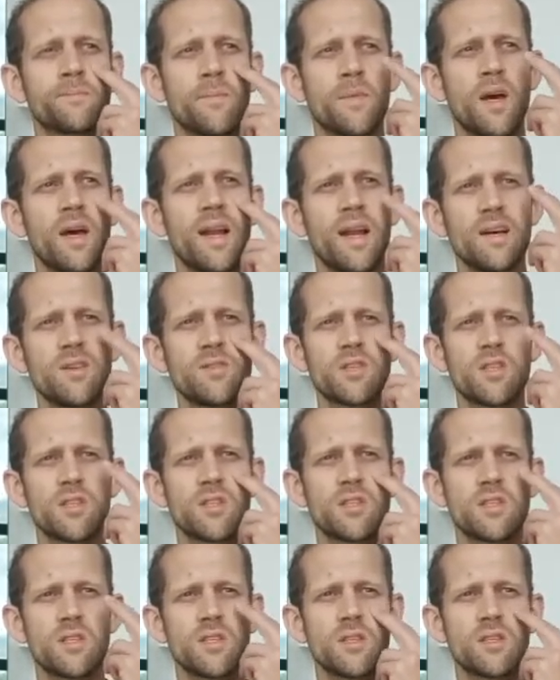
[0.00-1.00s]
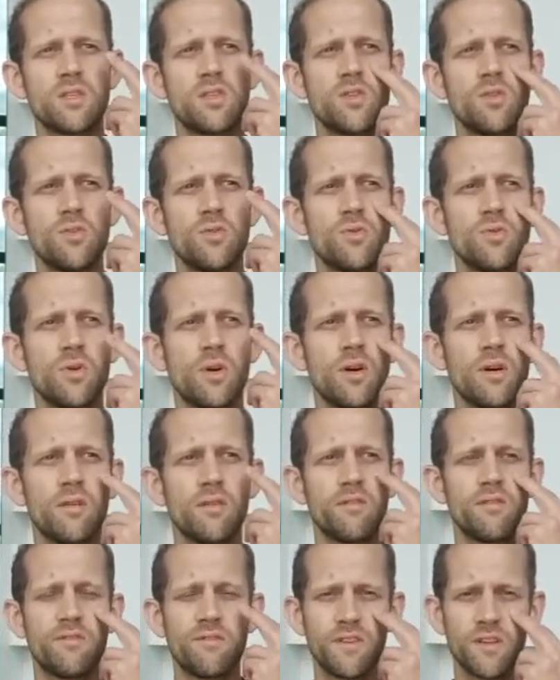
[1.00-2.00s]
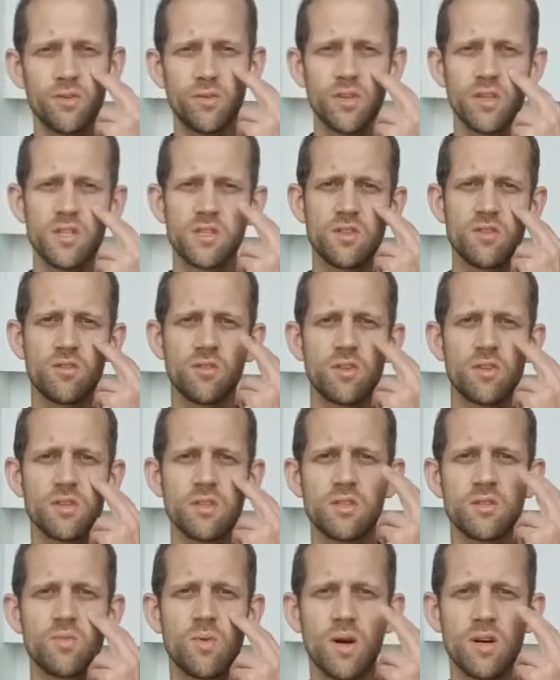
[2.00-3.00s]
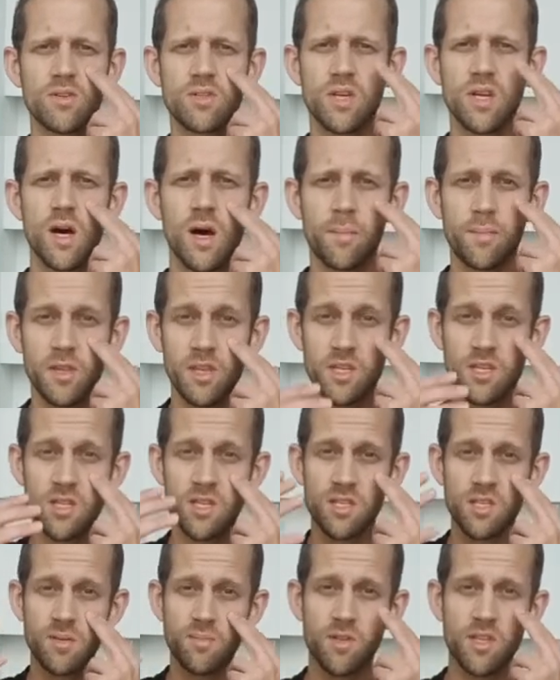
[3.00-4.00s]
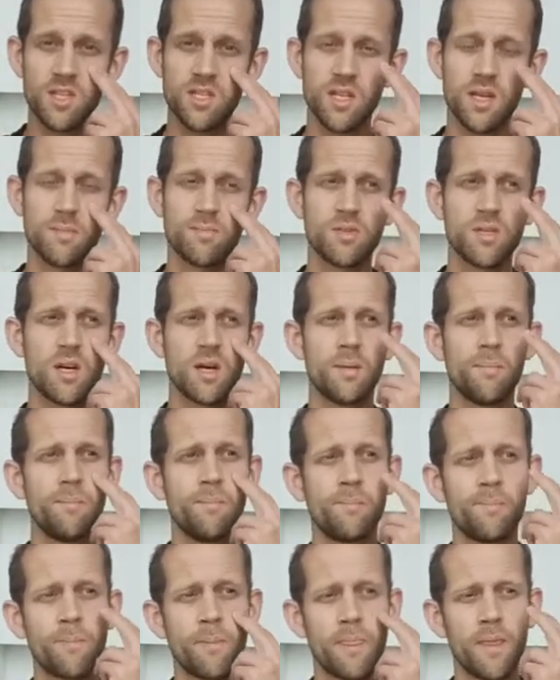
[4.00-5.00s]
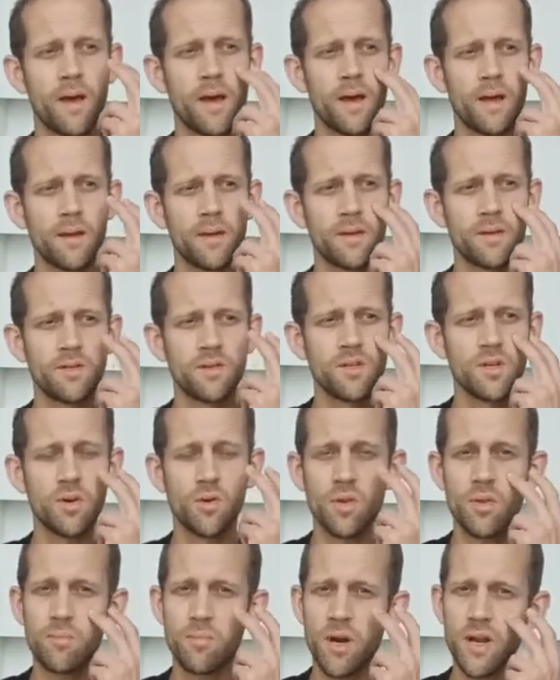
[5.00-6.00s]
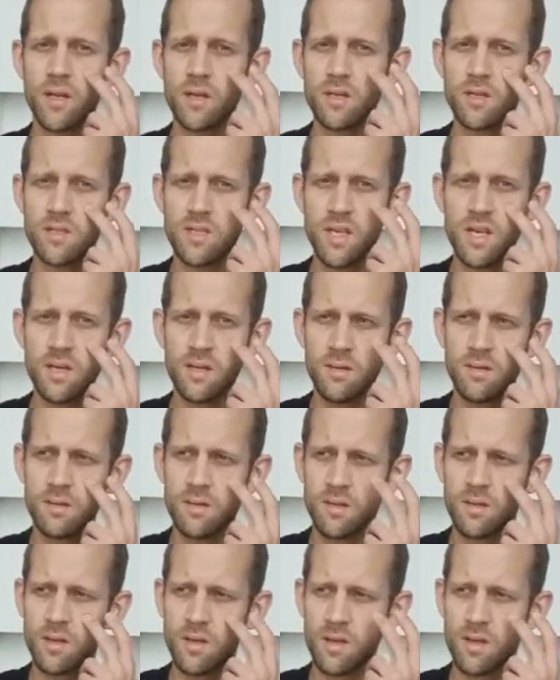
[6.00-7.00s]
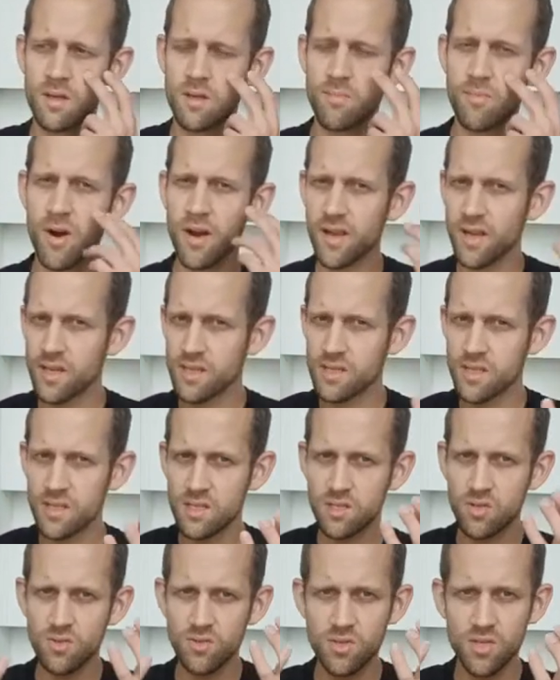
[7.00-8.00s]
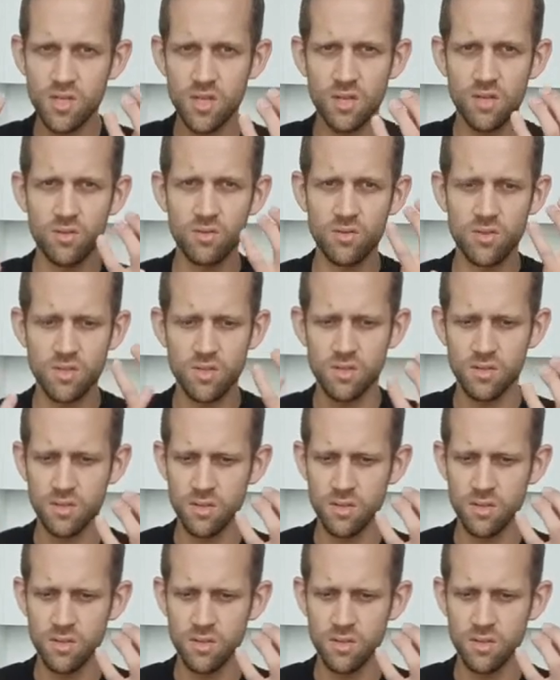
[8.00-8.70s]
It allows us to feel these thoughts whilst calming the system at the same time. Do you know what the brain does then? The brain gets these two signals.